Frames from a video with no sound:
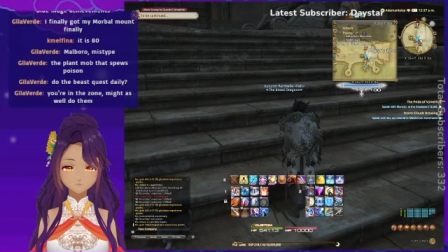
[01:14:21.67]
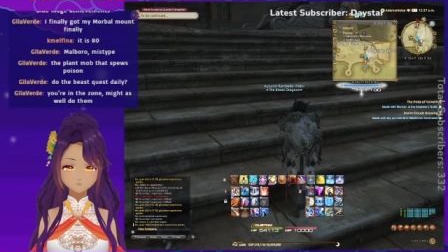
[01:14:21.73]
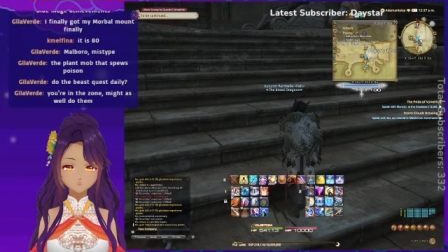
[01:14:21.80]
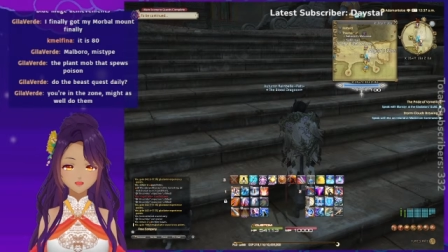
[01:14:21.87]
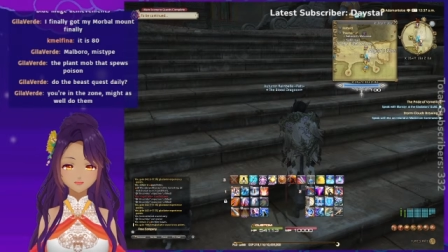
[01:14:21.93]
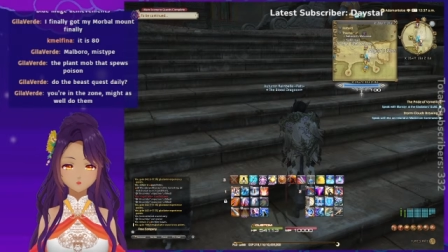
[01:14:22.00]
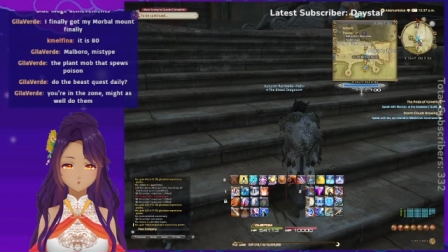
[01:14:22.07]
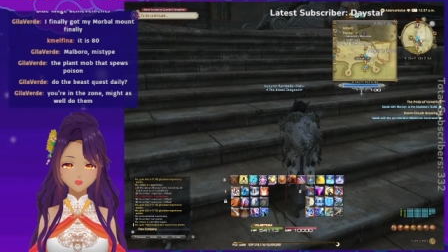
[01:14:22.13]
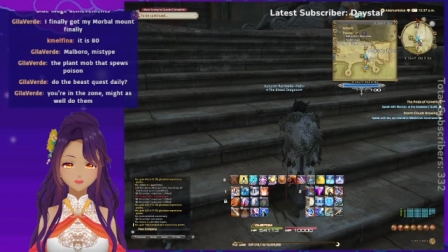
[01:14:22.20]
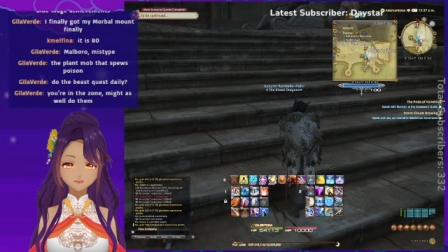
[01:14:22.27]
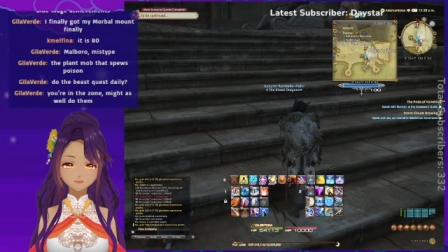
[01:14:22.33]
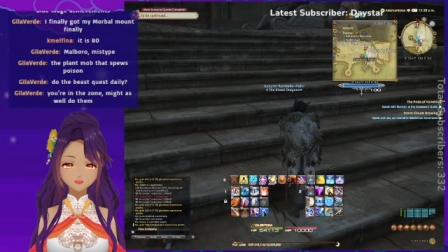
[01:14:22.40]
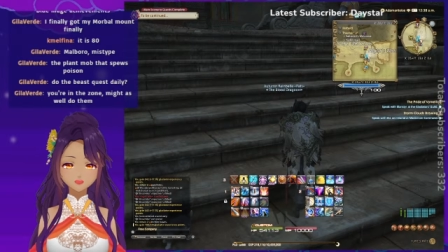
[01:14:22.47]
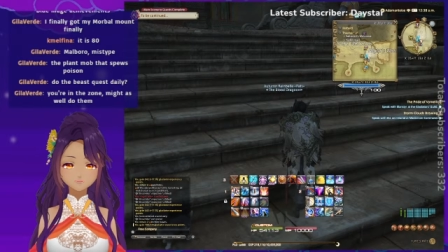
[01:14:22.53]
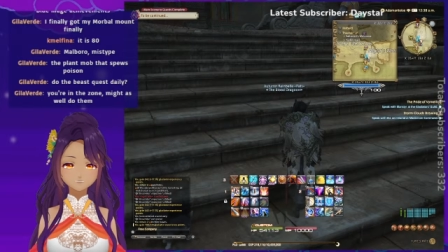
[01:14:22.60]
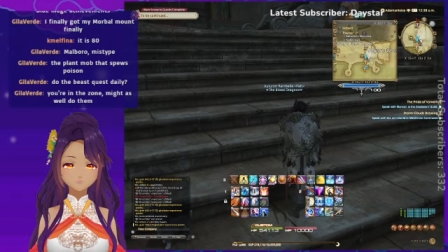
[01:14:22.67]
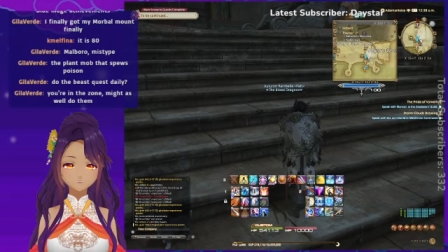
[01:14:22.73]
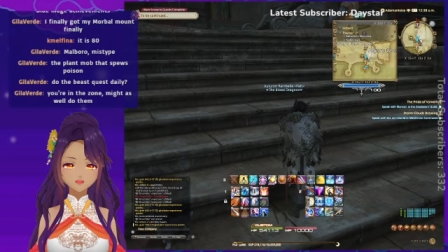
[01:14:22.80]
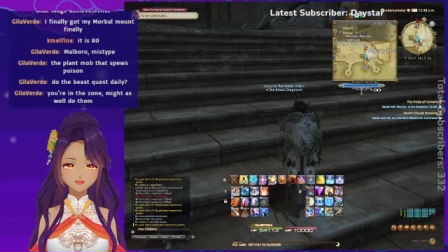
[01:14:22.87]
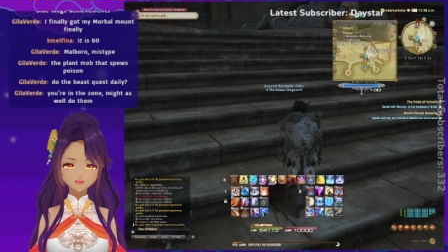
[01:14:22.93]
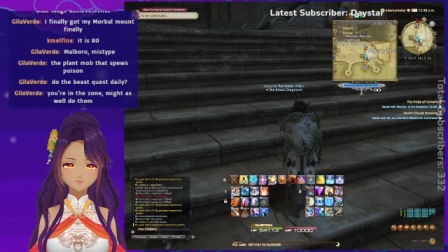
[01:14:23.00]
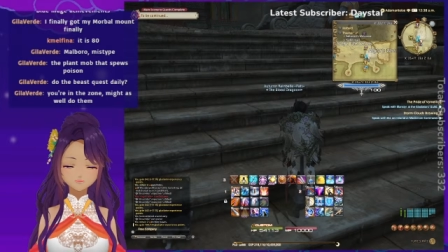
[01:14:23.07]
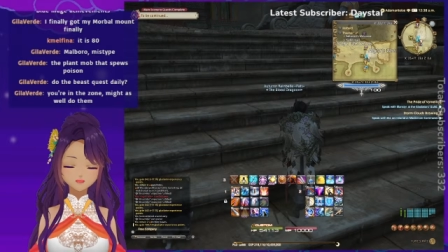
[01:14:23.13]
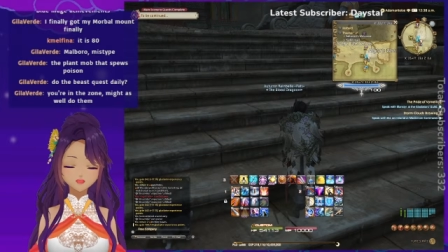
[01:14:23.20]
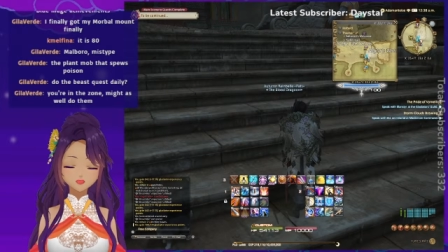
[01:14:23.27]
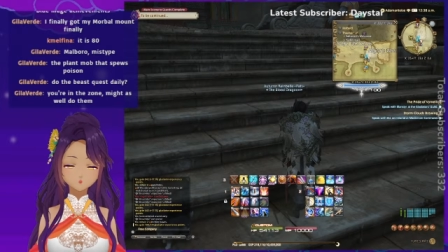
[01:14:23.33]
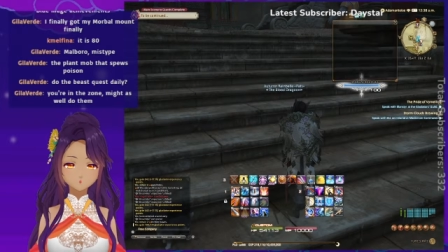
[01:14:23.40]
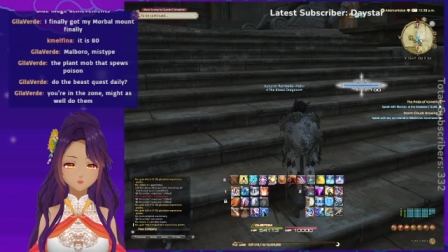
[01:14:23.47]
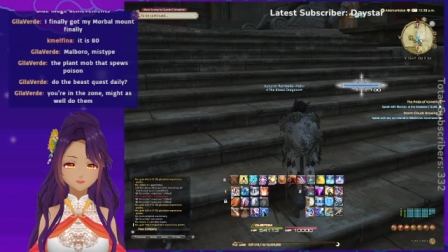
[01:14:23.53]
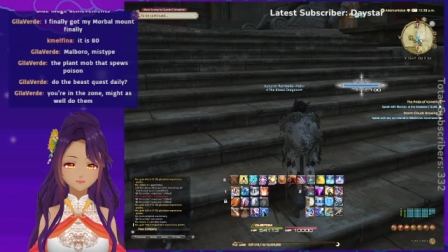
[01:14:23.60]
The dwarves! I can go to the
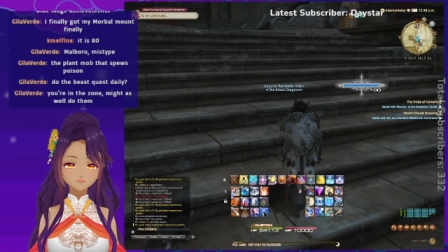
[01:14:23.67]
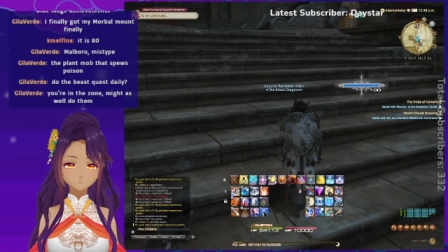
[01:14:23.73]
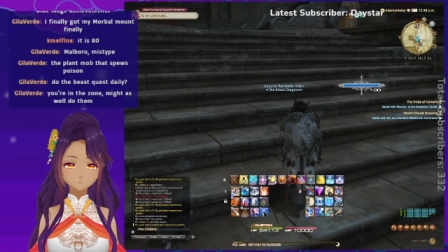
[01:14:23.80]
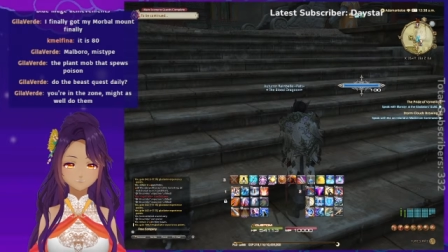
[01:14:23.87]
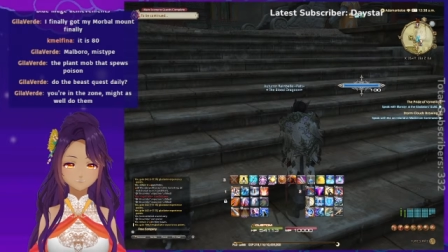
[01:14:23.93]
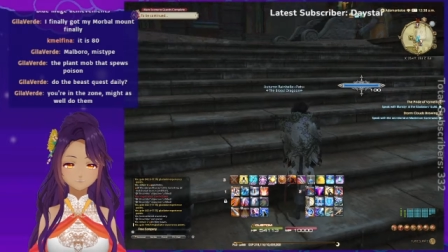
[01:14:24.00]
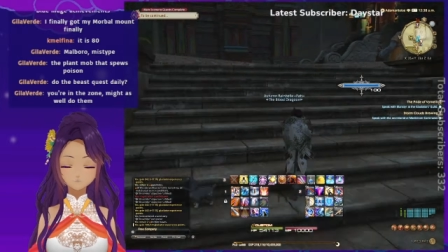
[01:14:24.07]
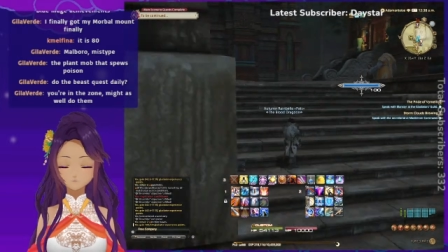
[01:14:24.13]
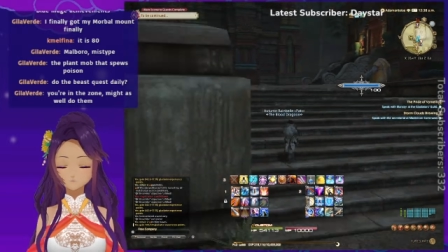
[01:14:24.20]
dwarves.